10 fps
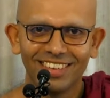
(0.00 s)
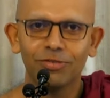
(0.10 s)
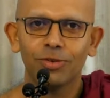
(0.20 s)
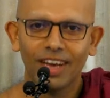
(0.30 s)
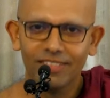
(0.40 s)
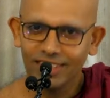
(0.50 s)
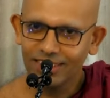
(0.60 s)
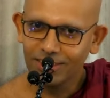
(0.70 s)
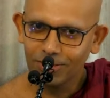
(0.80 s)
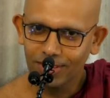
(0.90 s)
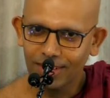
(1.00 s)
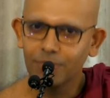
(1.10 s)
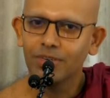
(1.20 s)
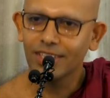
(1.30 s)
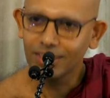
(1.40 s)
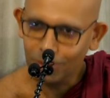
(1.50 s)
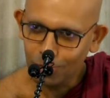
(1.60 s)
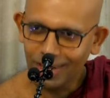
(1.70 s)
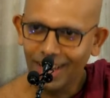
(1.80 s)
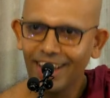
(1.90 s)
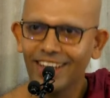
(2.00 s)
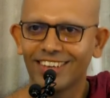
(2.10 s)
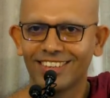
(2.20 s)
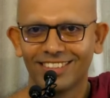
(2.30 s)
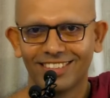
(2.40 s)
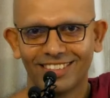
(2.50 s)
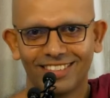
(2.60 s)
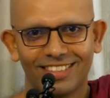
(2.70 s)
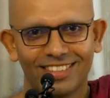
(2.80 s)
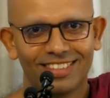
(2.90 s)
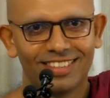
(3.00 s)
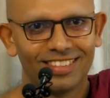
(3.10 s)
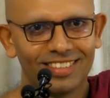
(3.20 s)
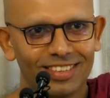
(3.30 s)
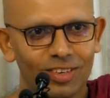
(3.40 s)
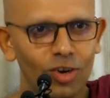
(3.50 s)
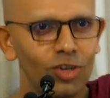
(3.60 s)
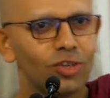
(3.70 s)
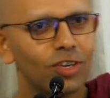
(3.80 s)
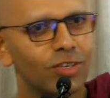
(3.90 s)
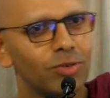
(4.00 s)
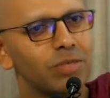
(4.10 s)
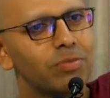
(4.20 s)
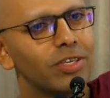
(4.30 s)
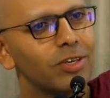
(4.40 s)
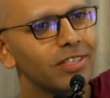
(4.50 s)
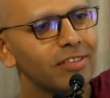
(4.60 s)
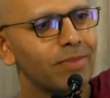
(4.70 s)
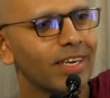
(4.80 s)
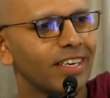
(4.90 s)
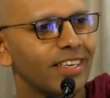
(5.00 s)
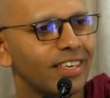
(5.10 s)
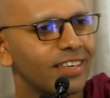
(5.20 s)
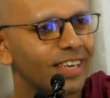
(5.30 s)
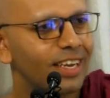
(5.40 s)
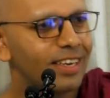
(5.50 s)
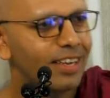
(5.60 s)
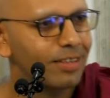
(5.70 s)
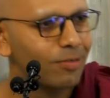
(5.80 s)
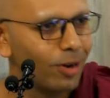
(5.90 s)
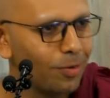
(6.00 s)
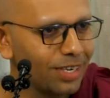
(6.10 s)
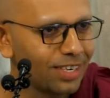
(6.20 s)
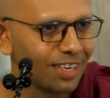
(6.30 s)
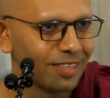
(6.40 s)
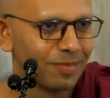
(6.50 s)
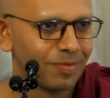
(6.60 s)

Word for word: If you haven't understood the Dhamma, it's okay. All you've got to do is bring yourself back in here again and the following day.